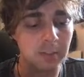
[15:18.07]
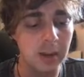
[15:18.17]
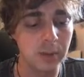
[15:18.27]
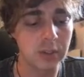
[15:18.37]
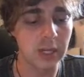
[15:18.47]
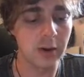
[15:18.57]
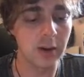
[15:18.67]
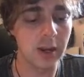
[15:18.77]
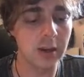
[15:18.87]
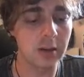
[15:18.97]
members
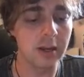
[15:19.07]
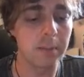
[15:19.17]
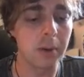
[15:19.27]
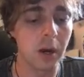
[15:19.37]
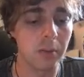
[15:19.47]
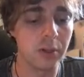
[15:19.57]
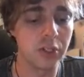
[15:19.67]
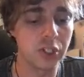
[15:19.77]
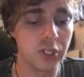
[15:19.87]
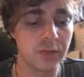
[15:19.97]
area, click
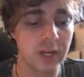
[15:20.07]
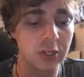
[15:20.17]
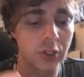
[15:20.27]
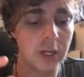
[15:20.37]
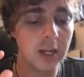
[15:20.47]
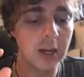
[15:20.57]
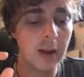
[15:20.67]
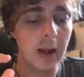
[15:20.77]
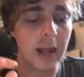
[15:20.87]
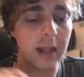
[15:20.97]
publish shift entry,
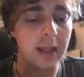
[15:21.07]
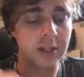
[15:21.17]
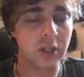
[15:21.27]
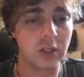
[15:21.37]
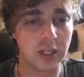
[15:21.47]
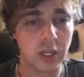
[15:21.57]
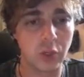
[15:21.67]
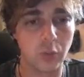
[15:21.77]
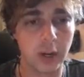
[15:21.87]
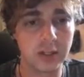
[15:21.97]
and then that's going to take
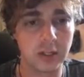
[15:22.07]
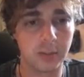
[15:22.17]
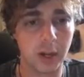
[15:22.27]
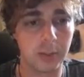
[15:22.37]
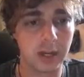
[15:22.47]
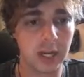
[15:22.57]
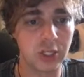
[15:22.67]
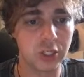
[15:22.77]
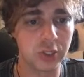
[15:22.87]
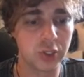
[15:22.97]
you right to the
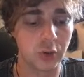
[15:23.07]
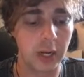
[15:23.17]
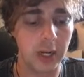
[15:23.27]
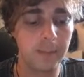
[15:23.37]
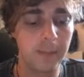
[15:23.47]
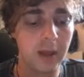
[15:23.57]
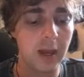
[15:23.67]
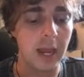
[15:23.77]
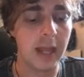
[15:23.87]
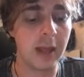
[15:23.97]
publication screen.
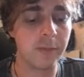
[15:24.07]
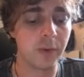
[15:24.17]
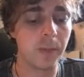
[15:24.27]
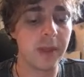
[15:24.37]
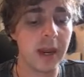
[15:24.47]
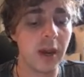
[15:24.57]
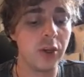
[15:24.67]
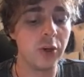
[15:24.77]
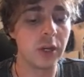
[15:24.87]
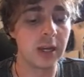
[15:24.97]
And then from there,
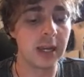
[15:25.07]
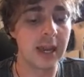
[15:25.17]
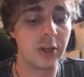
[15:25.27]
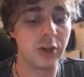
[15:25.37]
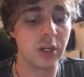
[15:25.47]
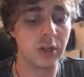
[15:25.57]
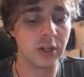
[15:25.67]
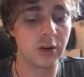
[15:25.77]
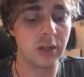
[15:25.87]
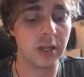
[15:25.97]
you can
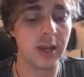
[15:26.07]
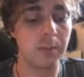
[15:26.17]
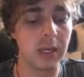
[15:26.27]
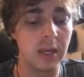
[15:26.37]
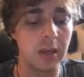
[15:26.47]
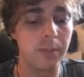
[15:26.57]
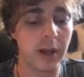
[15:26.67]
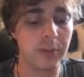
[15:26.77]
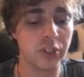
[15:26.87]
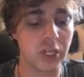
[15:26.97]
literally like begin
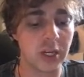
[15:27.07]
publishing